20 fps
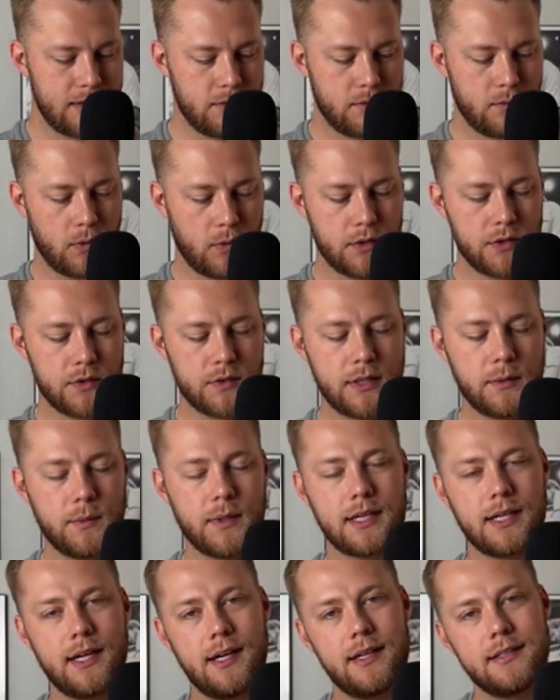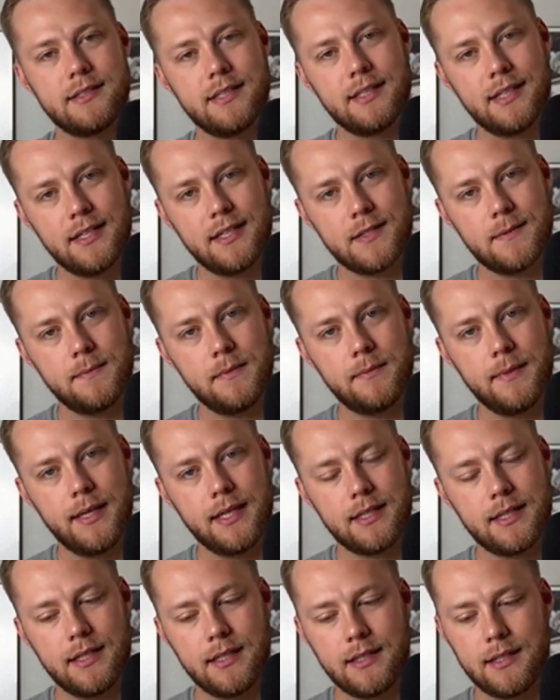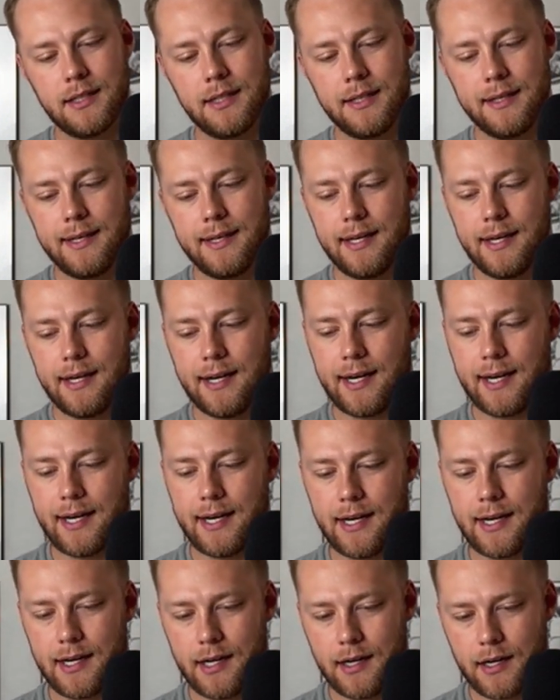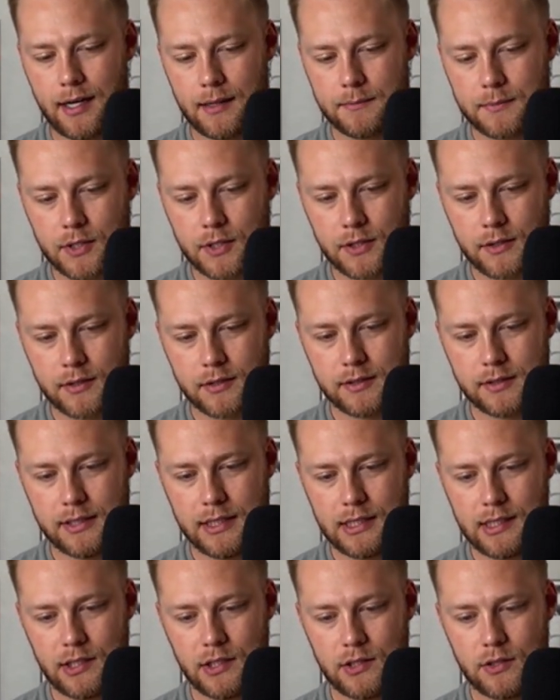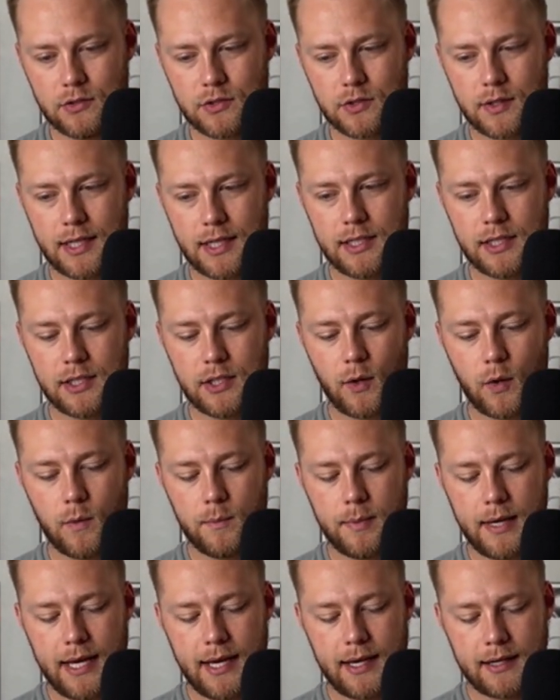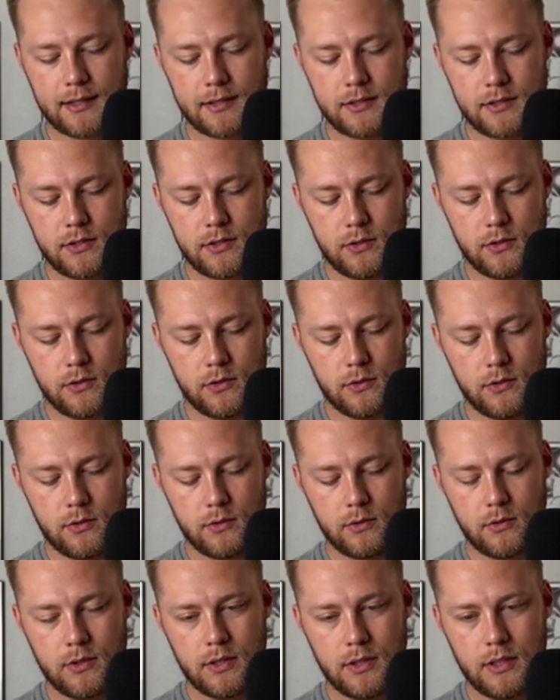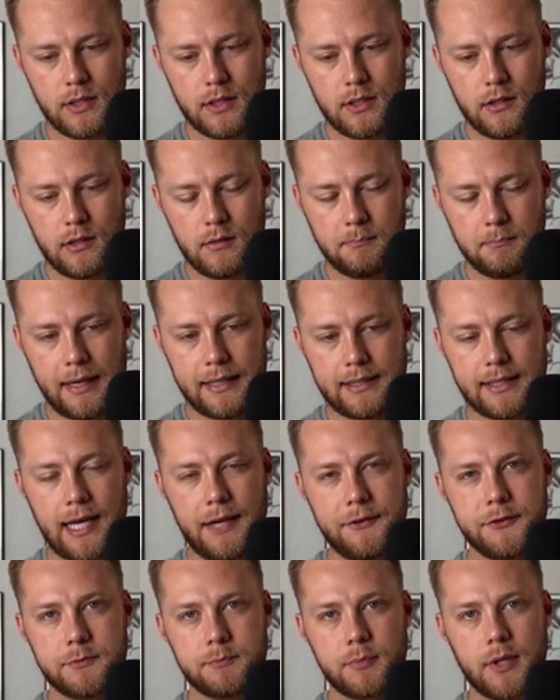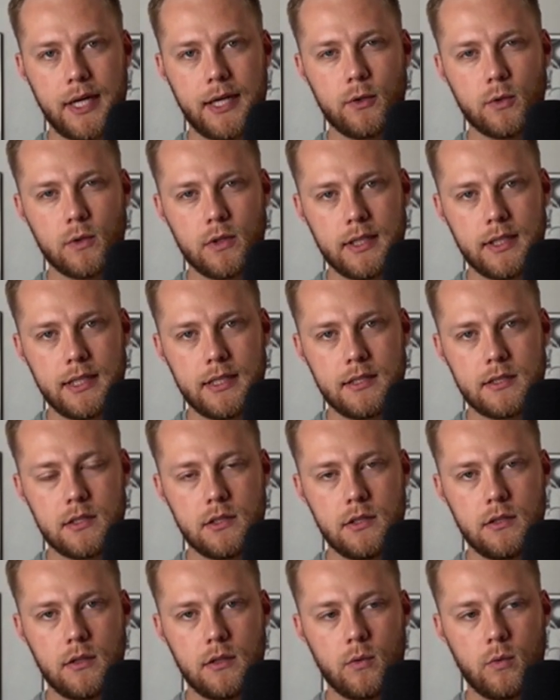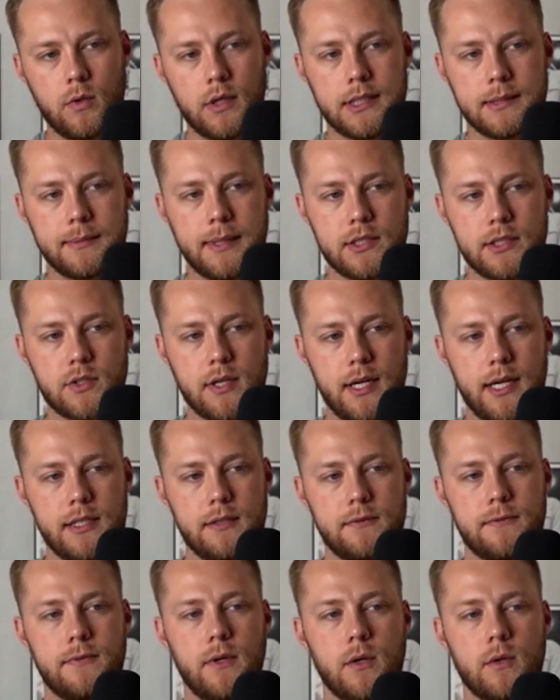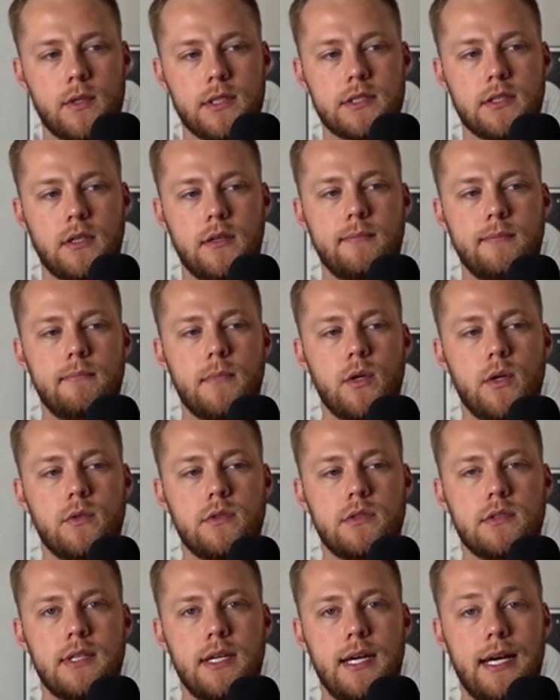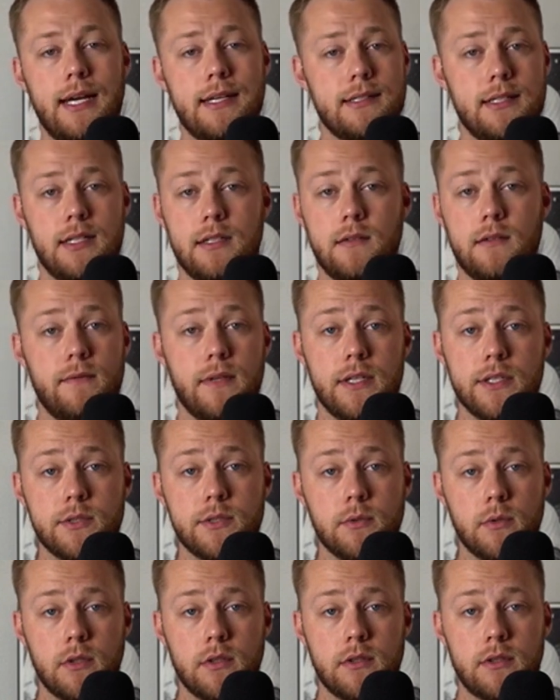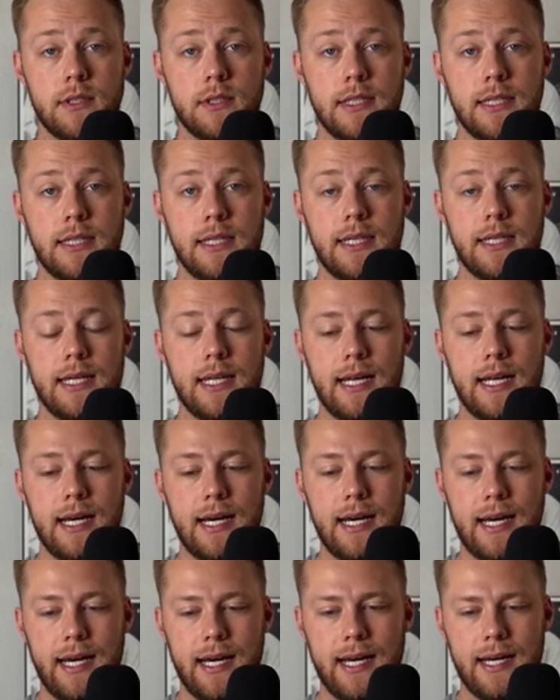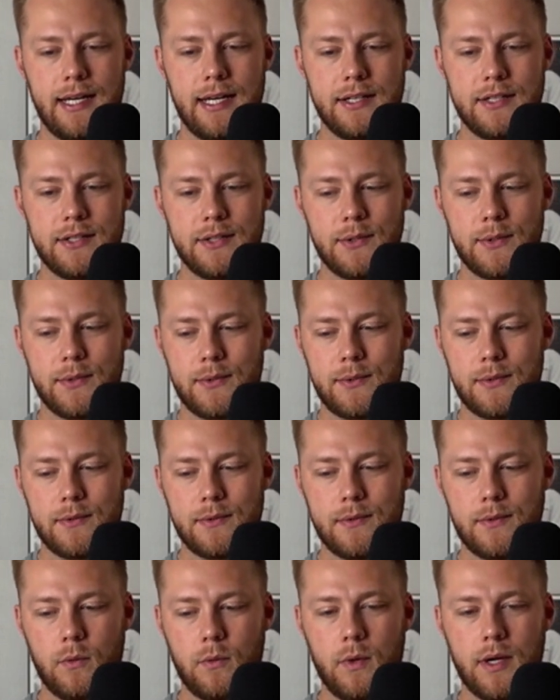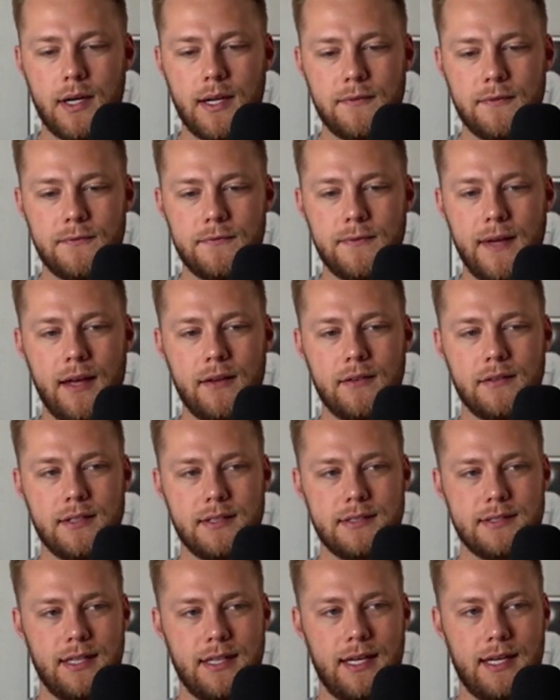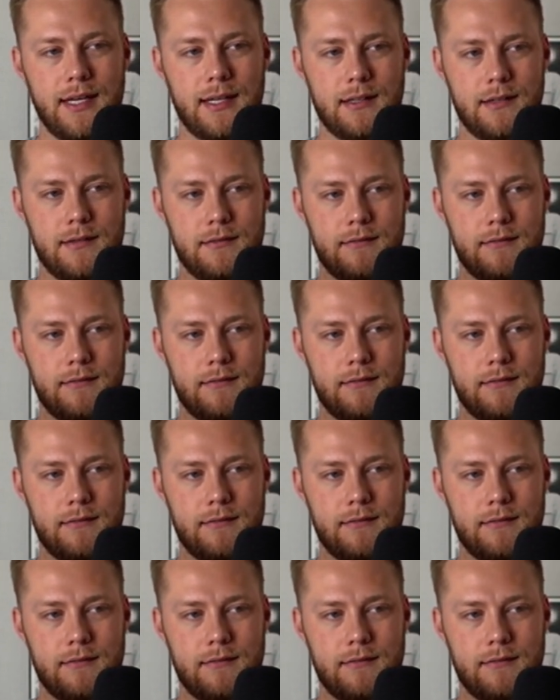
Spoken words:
wondering what content I should be making, I'm currently, trying to go back to my life's priorities. What am I trying to focus on most as an individual? And what I've found is like,